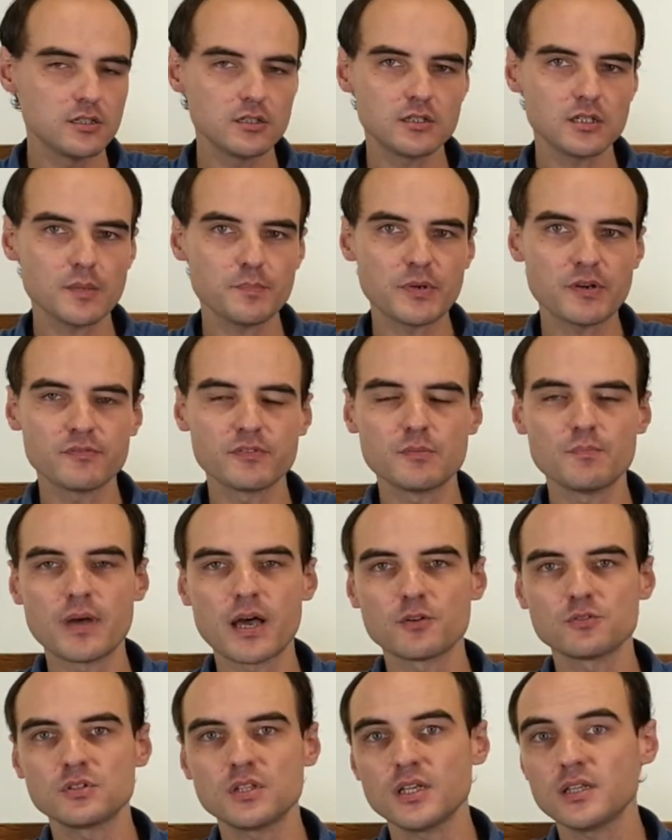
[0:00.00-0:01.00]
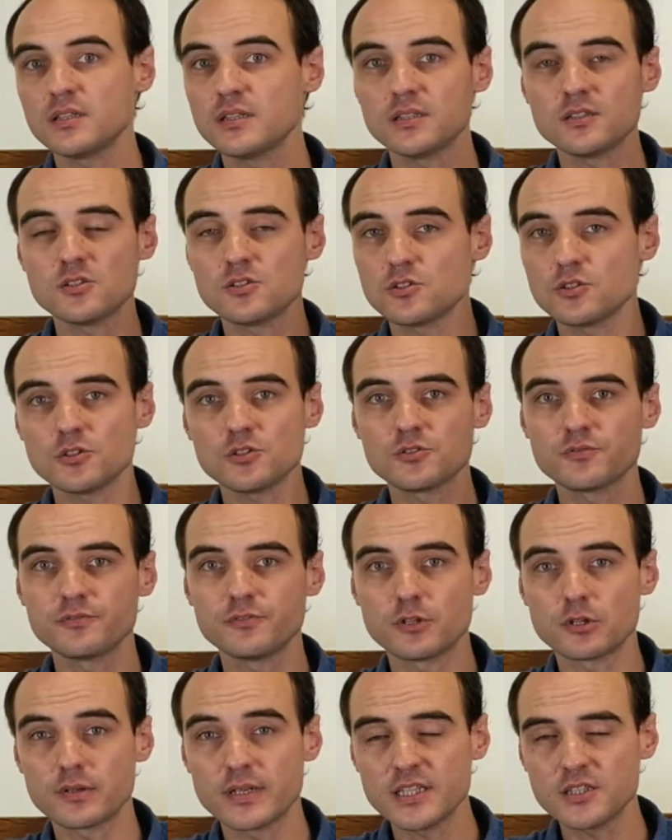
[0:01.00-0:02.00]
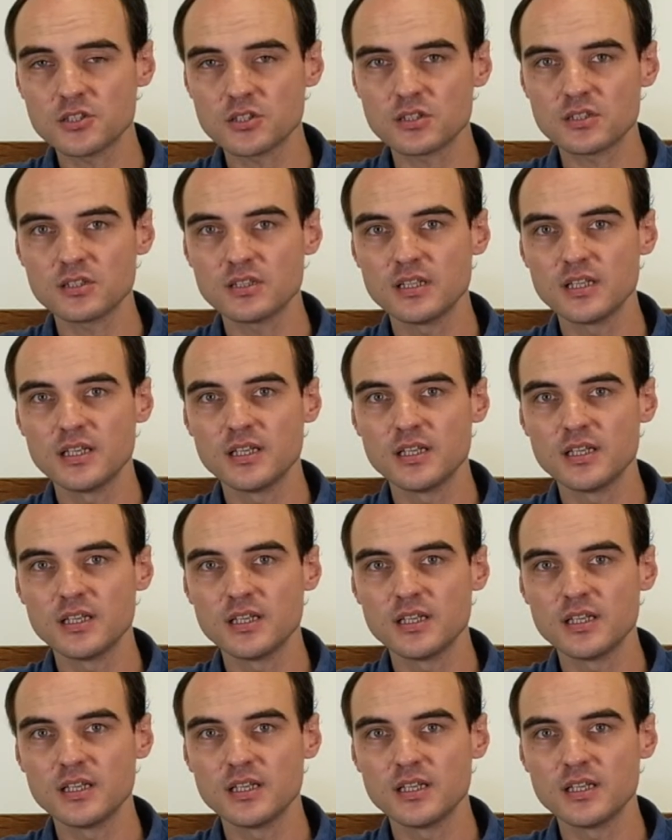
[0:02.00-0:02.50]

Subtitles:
top of the mountain is just forest,